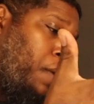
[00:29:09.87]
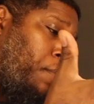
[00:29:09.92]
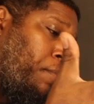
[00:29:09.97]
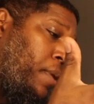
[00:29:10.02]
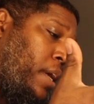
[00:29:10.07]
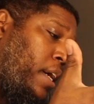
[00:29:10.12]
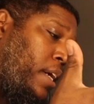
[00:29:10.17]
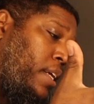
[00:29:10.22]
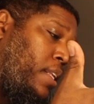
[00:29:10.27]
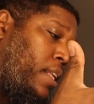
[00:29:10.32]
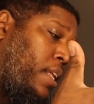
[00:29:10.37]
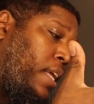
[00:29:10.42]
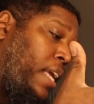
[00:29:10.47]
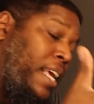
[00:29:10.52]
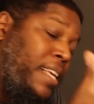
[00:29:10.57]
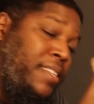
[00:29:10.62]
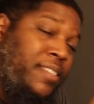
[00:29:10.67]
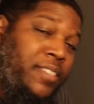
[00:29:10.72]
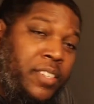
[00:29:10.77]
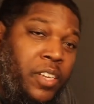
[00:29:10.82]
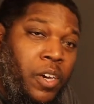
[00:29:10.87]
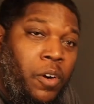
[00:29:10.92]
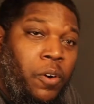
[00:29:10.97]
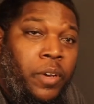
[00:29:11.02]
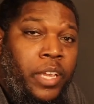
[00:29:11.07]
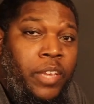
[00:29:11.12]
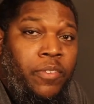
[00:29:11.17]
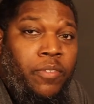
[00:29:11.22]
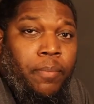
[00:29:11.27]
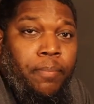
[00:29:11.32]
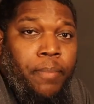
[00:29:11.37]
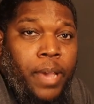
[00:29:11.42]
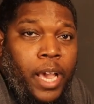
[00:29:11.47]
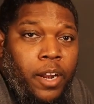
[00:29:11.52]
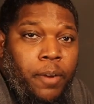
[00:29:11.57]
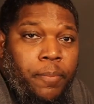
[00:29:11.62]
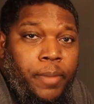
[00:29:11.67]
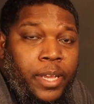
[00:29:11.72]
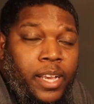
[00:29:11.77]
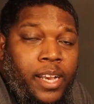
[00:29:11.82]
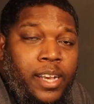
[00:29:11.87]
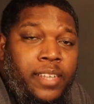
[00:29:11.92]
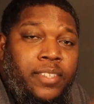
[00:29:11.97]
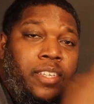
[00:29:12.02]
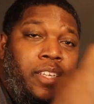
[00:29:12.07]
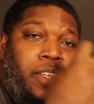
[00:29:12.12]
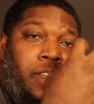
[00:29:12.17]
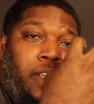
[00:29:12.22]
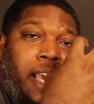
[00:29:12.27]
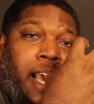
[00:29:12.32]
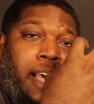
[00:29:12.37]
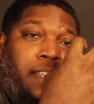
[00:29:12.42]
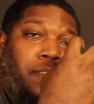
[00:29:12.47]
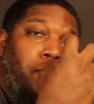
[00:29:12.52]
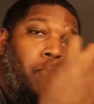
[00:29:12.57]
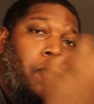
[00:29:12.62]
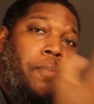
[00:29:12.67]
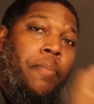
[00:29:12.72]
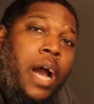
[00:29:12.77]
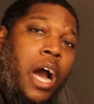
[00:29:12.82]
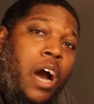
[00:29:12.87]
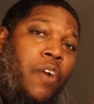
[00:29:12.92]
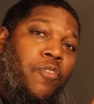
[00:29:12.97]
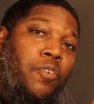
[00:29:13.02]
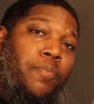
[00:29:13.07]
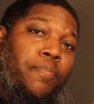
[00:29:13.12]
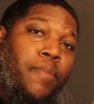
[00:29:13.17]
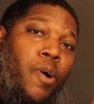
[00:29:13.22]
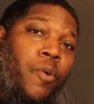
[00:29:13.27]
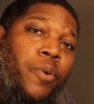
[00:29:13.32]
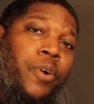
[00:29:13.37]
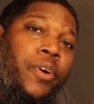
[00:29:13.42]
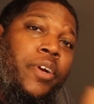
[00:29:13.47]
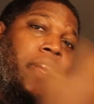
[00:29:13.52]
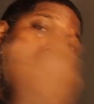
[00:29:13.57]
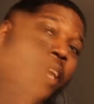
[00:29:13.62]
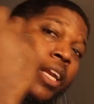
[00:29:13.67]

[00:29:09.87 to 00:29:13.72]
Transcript: but it's still even better because it has a more powerful motor